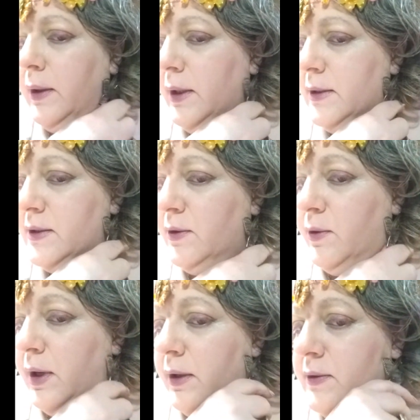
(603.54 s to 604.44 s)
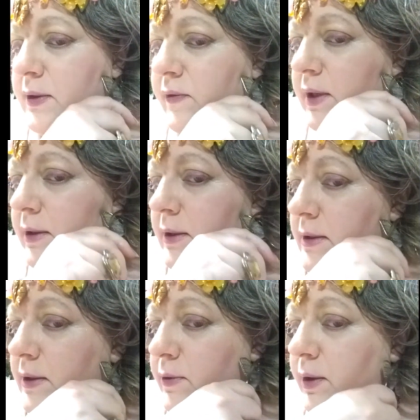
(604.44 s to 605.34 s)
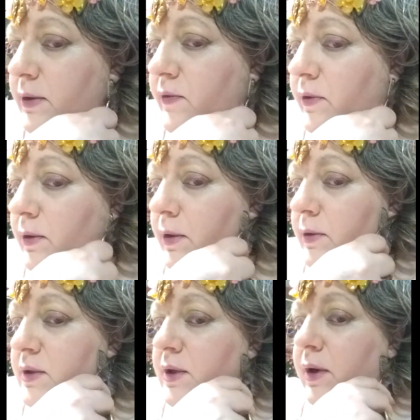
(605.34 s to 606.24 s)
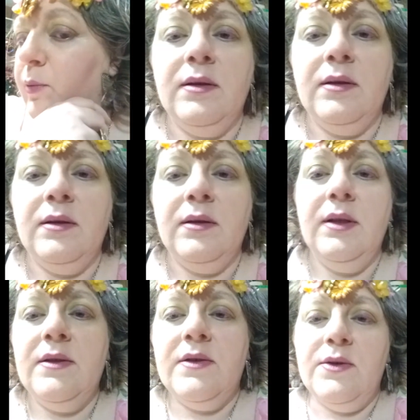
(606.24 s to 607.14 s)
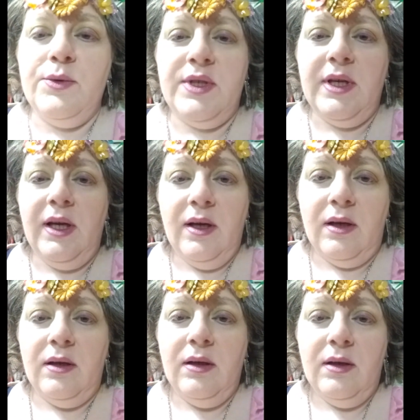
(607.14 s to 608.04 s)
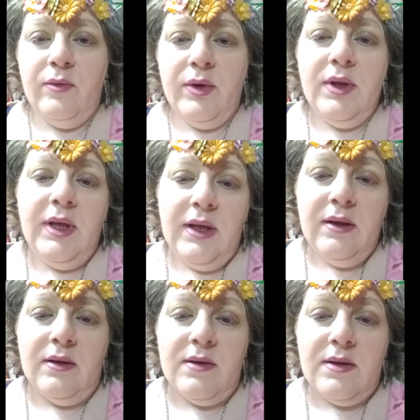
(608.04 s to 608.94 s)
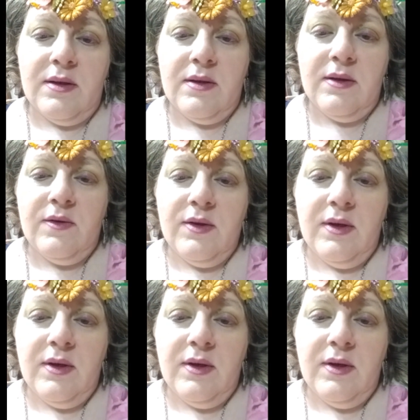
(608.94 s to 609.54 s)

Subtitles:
these earrings. I've had these earrings for a long time. It's so sad. It really is. It's